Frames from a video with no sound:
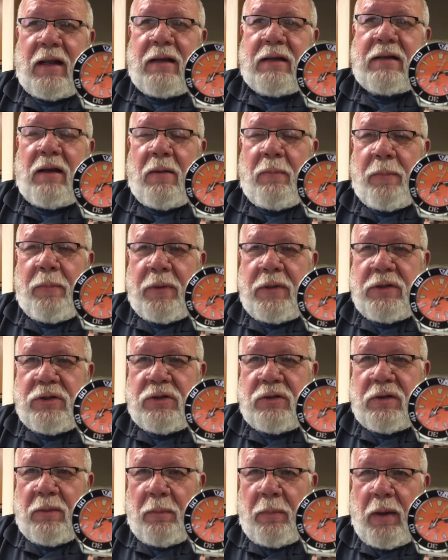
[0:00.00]
of companies
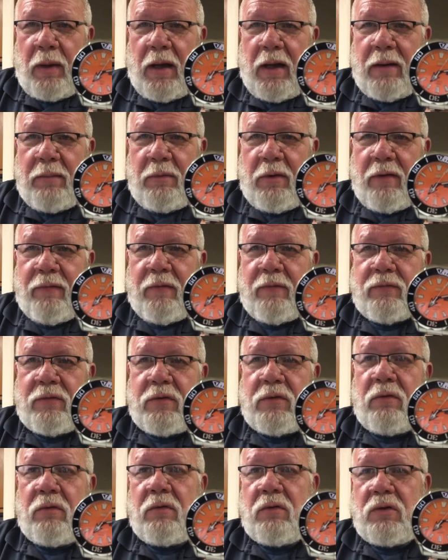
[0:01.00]
you can buy them off of.
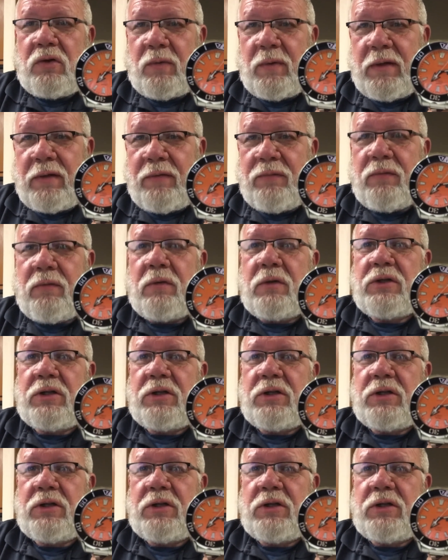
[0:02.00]
Chrono24,